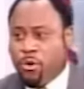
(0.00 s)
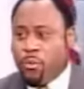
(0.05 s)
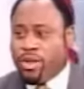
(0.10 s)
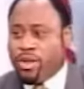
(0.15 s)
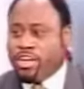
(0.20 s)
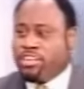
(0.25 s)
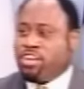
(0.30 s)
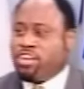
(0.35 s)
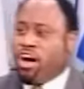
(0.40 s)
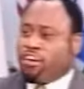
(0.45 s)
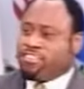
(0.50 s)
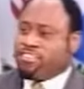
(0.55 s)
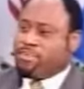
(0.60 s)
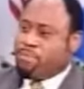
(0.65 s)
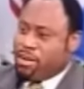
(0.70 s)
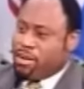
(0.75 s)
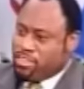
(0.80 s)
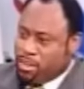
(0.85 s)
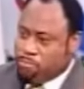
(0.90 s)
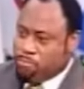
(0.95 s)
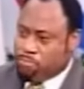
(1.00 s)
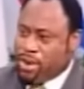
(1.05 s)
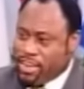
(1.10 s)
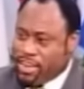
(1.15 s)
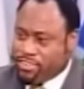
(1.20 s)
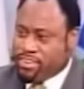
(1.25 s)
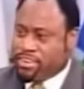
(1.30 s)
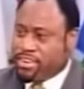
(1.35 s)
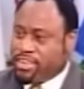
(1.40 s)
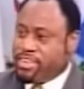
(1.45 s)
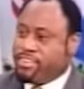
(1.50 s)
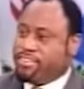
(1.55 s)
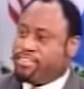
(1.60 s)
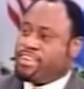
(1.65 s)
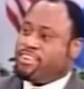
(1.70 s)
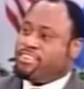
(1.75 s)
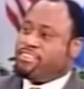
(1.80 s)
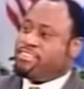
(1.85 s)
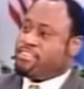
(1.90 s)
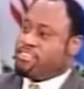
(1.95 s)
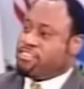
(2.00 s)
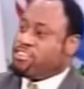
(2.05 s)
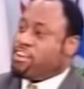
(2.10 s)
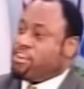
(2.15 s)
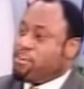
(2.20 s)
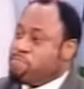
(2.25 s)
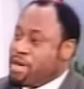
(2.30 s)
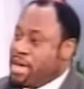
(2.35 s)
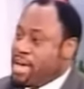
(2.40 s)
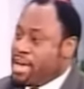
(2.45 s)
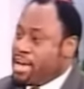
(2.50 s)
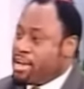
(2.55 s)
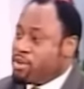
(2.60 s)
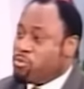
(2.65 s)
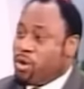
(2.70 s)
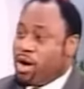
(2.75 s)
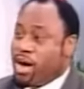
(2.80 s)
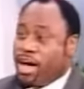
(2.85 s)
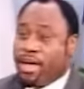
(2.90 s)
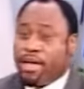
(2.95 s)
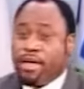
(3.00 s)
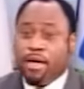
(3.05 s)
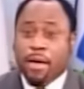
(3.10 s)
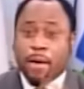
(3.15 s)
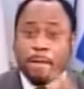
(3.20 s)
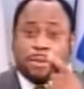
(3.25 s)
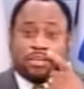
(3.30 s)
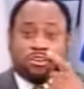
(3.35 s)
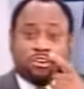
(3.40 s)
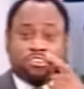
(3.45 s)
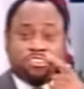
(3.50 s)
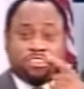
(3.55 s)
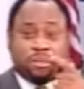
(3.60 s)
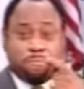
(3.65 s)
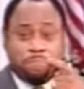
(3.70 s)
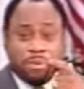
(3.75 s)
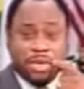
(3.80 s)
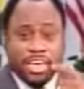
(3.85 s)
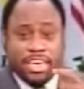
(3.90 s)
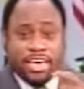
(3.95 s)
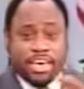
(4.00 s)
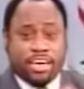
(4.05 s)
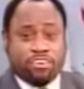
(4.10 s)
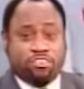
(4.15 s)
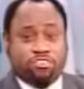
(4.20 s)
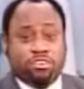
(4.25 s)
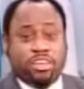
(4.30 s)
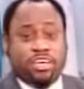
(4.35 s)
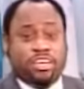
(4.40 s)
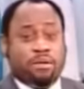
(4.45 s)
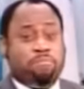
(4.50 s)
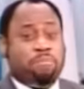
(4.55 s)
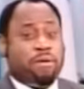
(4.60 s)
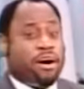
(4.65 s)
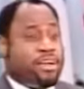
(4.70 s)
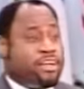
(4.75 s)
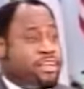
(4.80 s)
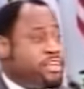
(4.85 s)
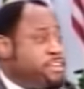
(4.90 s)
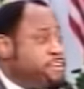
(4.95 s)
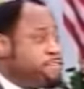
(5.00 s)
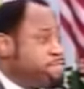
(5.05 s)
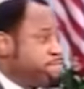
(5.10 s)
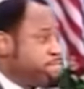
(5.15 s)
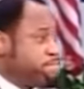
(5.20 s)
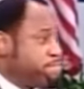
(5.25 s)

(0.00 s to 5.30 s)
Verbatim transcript: When he talks about the present, he says the Son of Man. Why? Because to be here, you need a body.